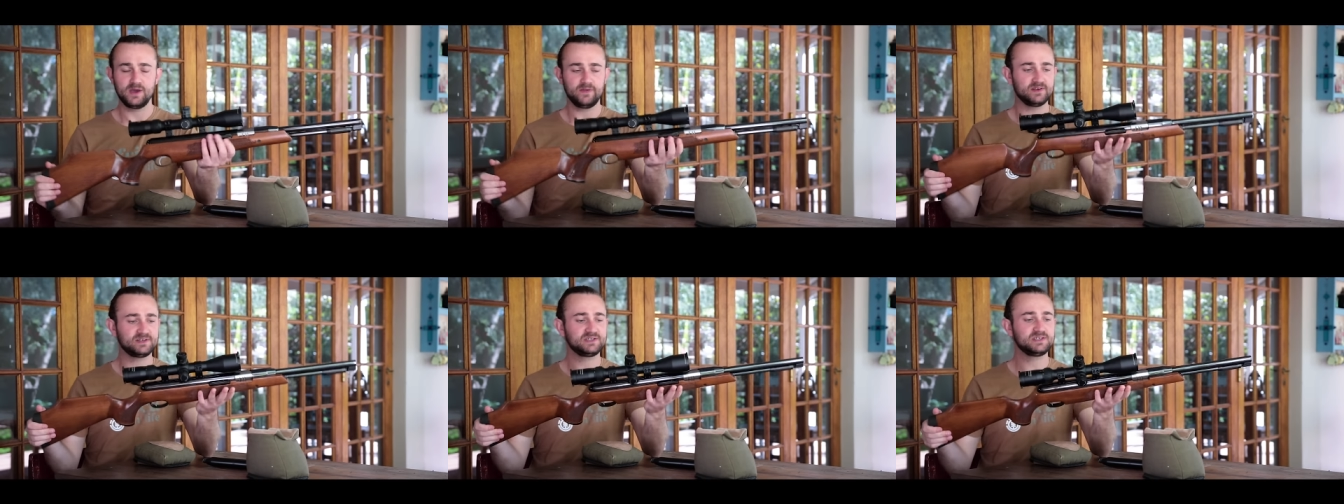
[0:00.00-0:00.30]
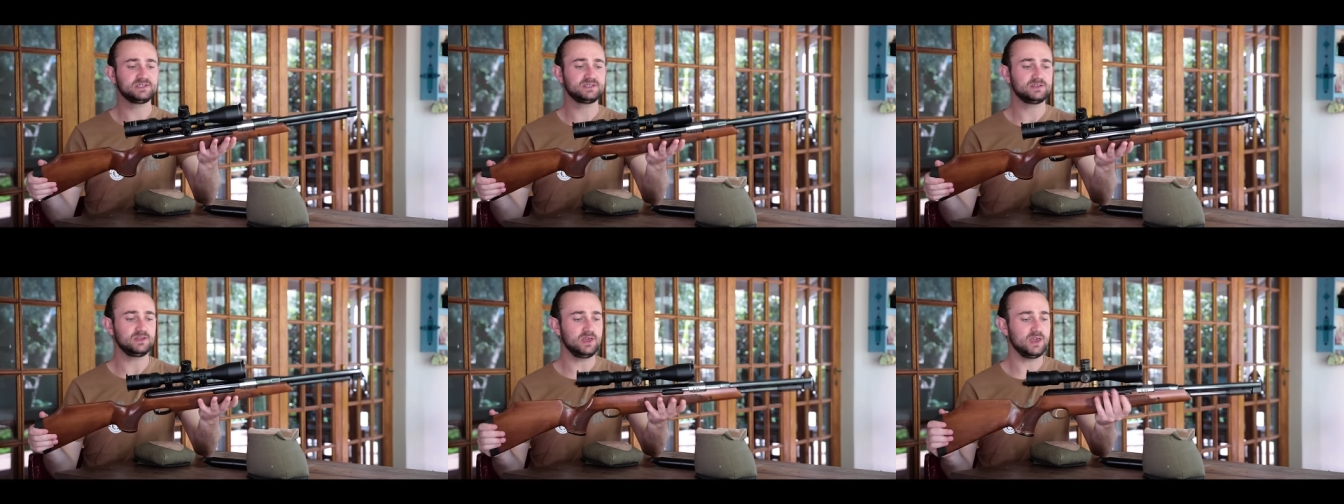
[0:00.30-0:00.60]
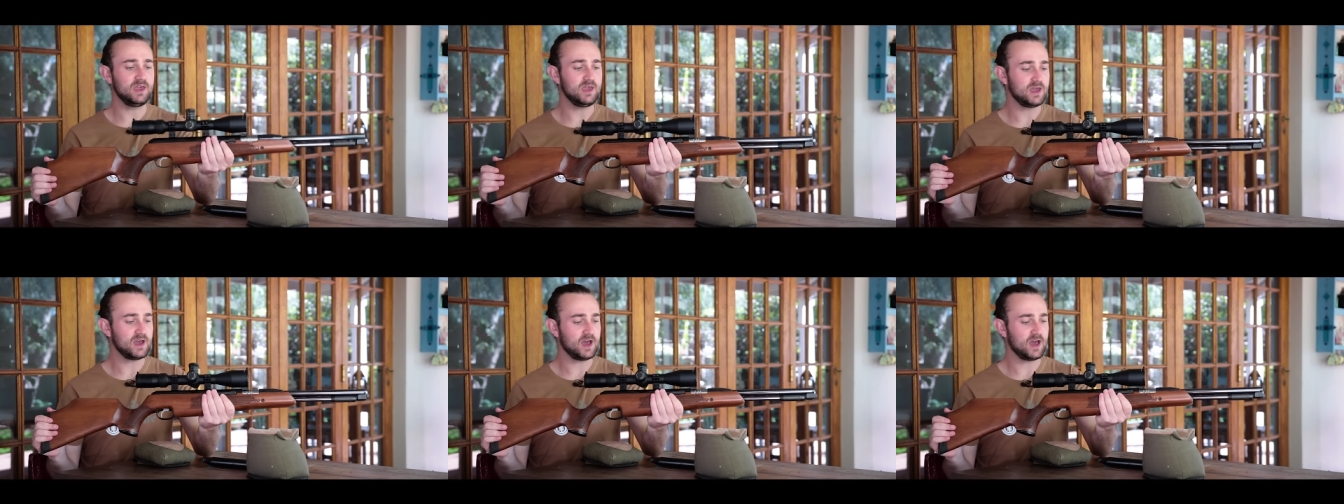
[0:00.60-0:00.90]
This is
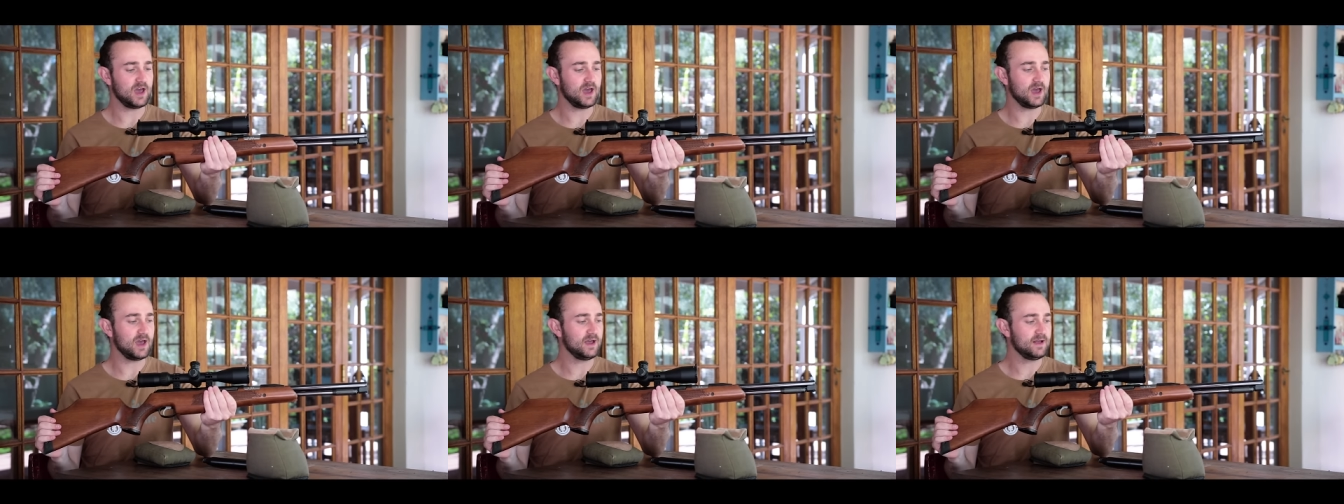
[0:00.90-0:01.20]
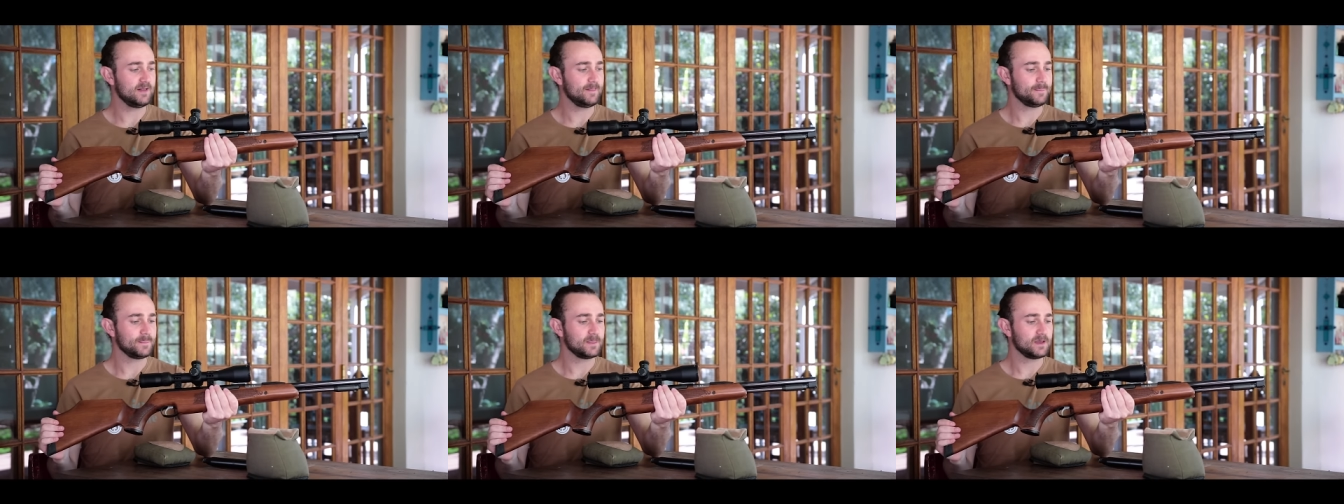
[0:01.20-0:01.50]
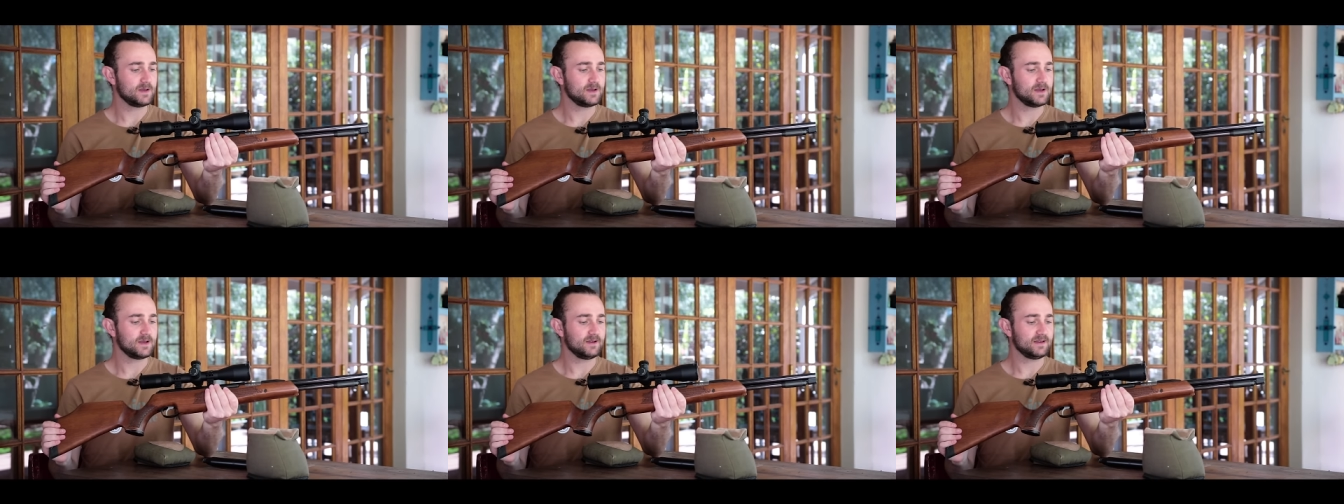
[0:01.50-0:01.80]
the
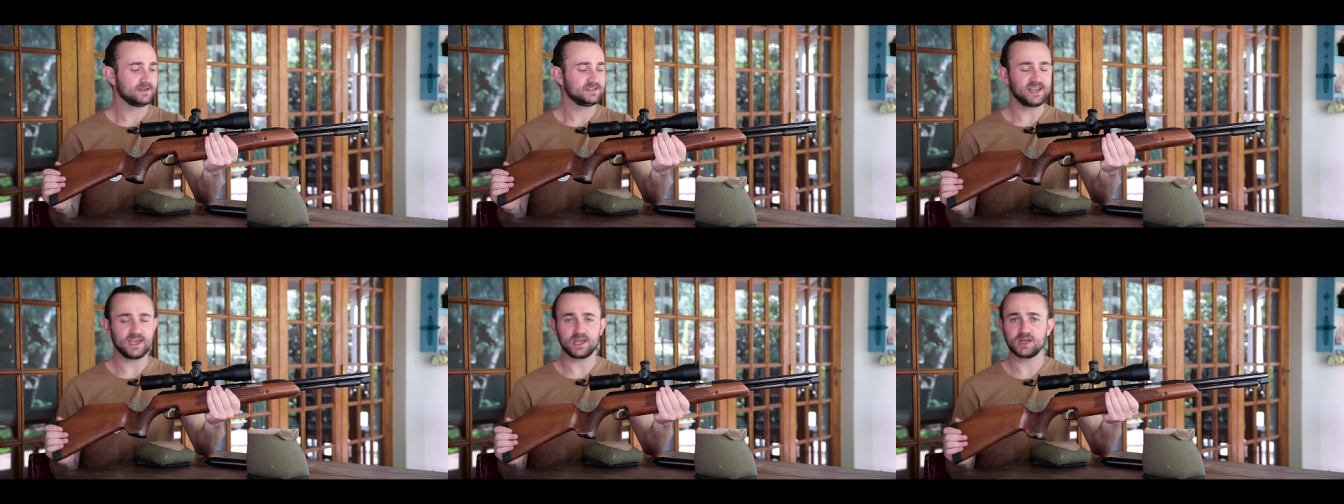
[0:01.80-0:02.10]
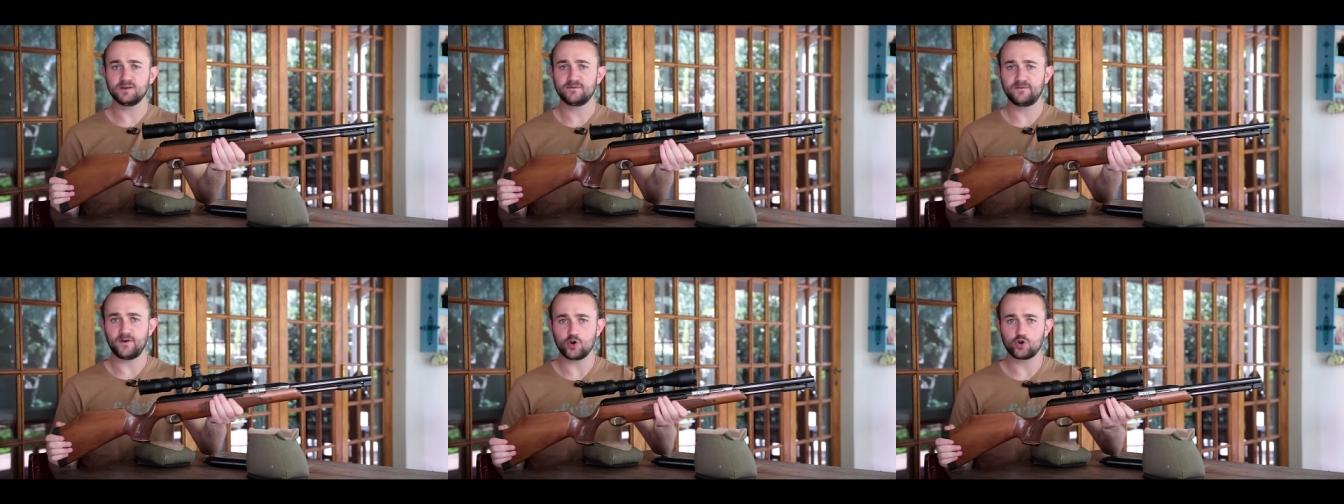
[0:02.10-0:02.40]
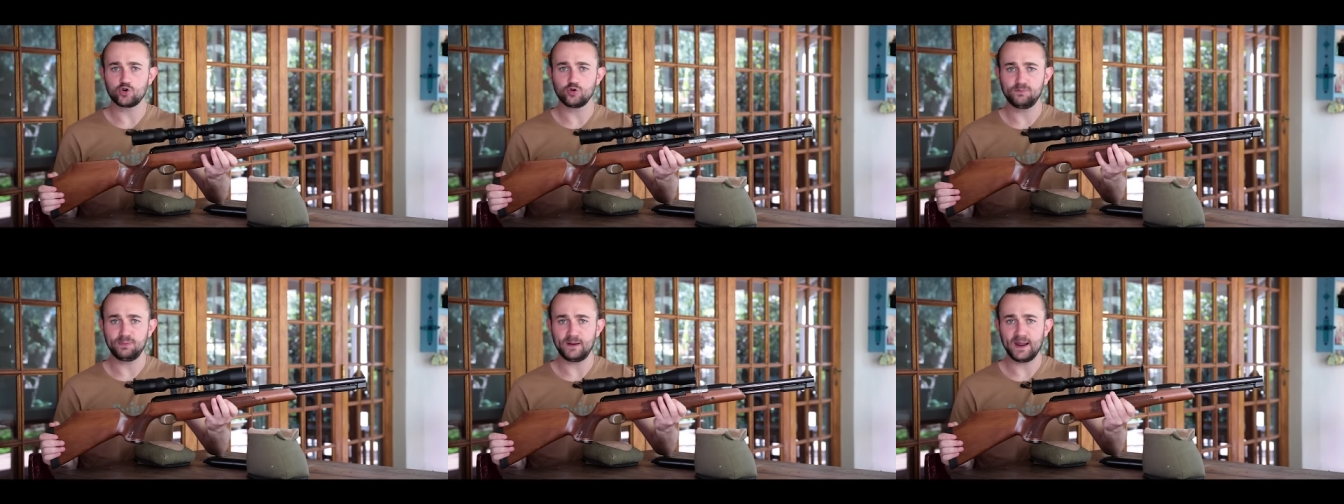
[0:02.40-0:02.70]
second
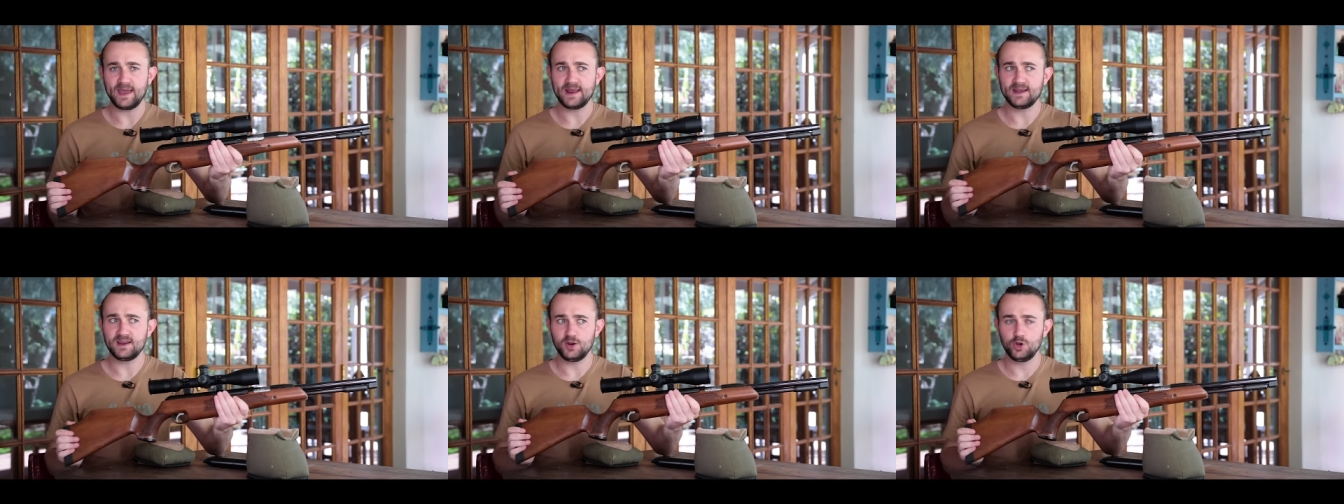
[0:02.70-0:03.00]
focal plane